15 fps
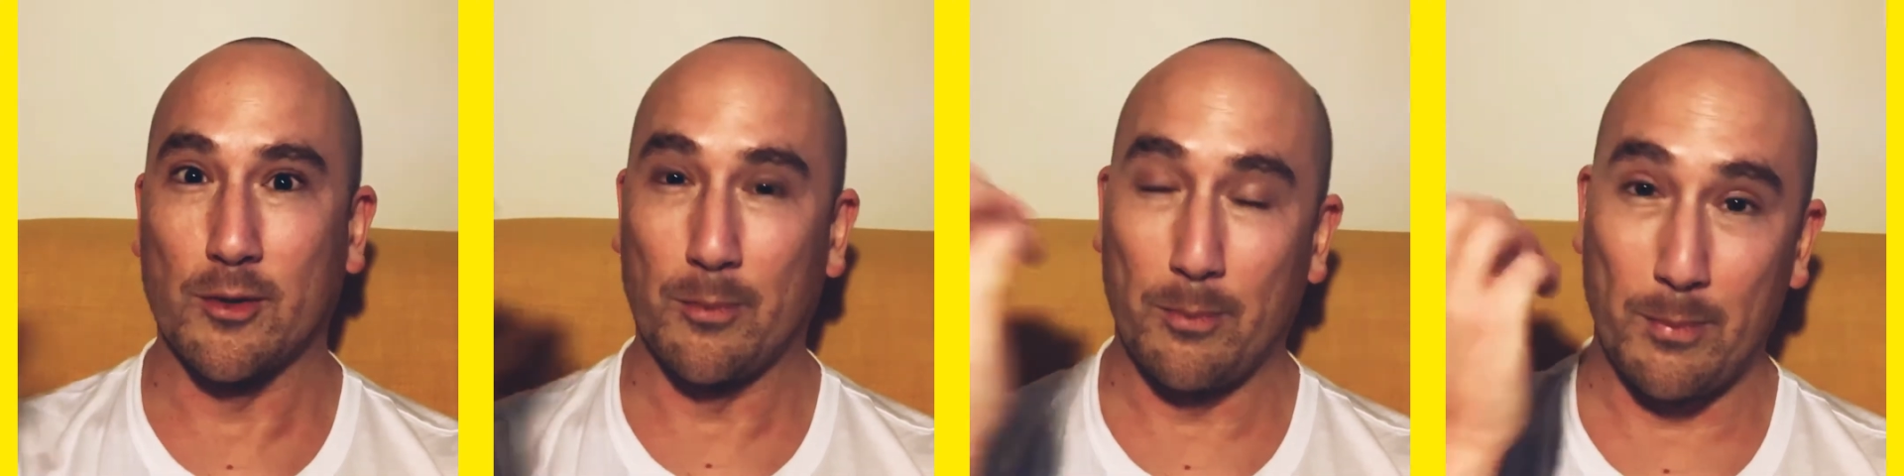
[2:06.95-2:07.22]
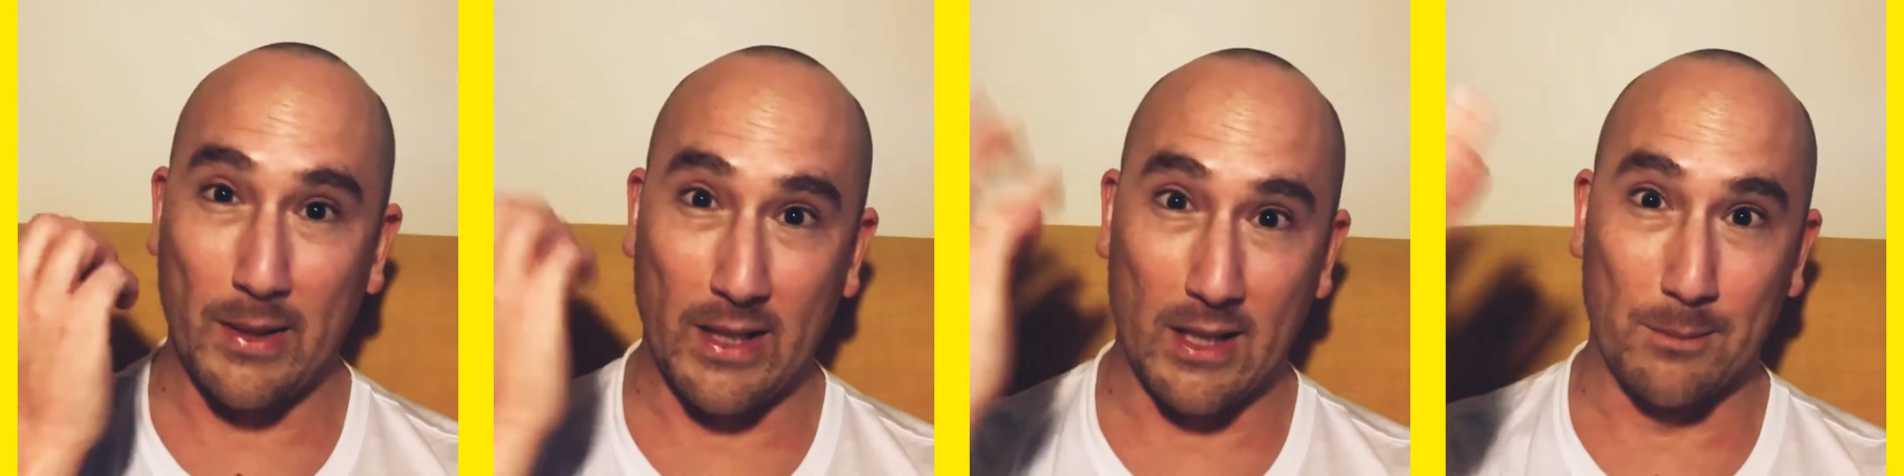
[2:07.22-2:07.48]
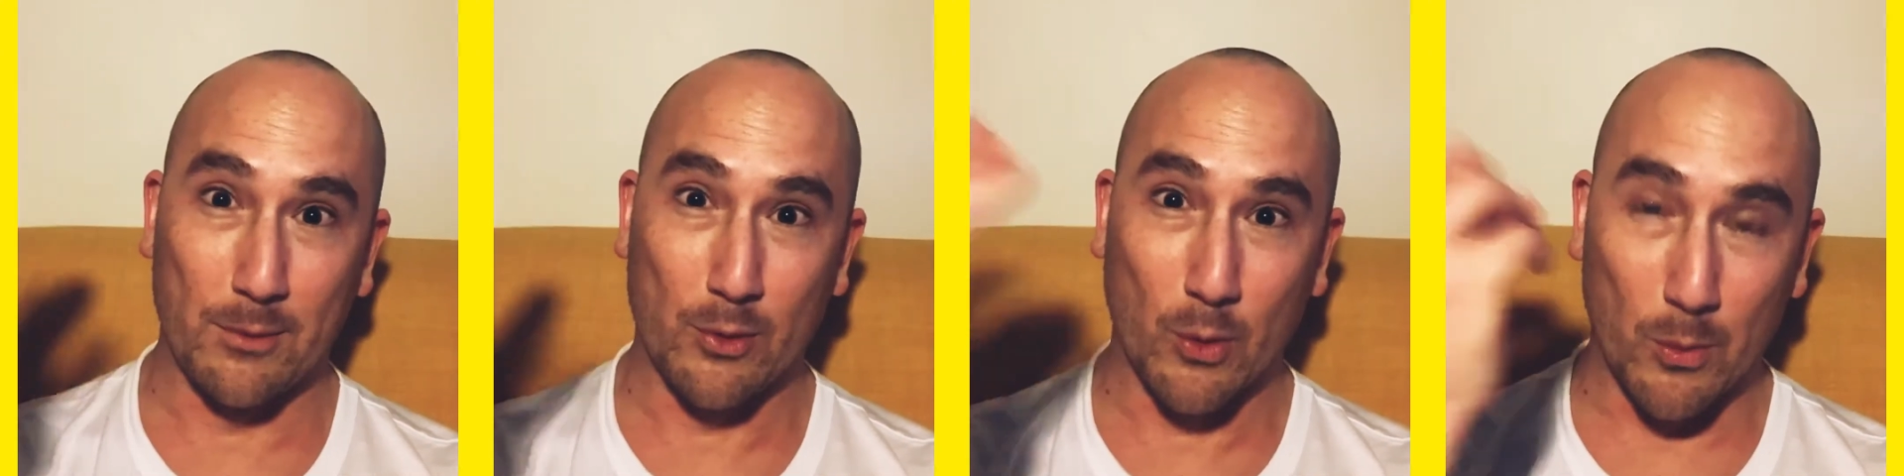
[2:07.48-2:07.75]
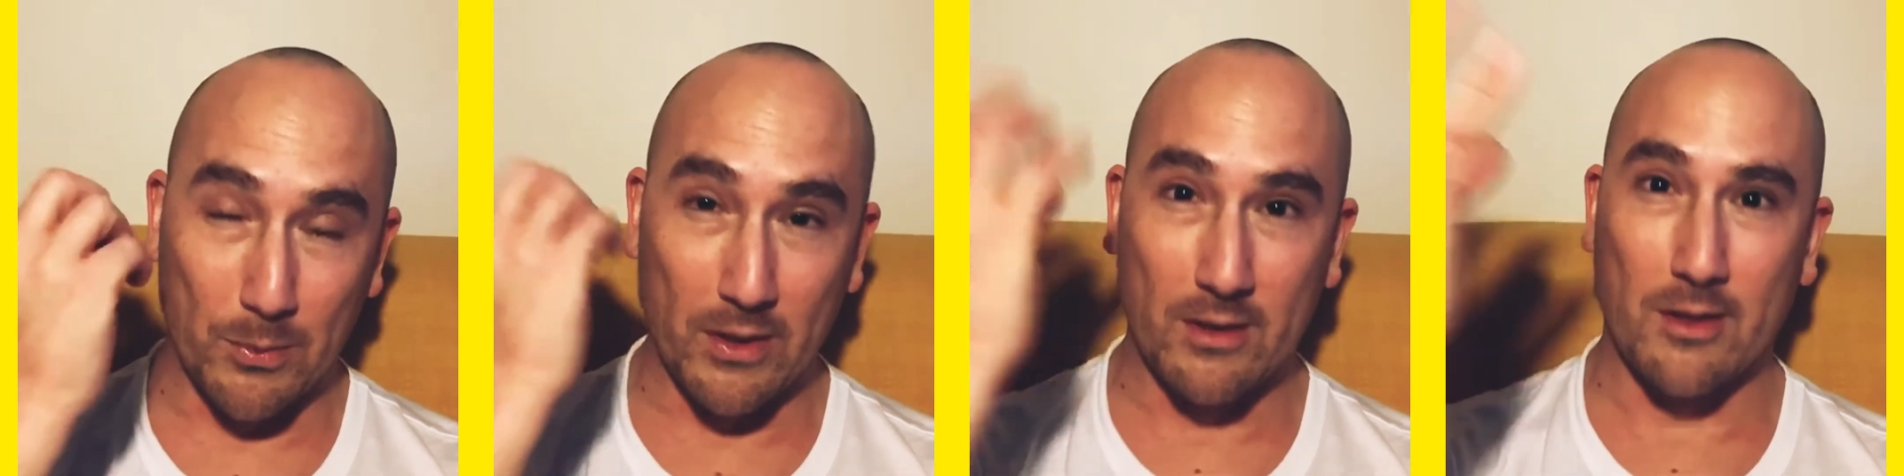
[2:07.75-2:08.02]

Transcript: being absorbed into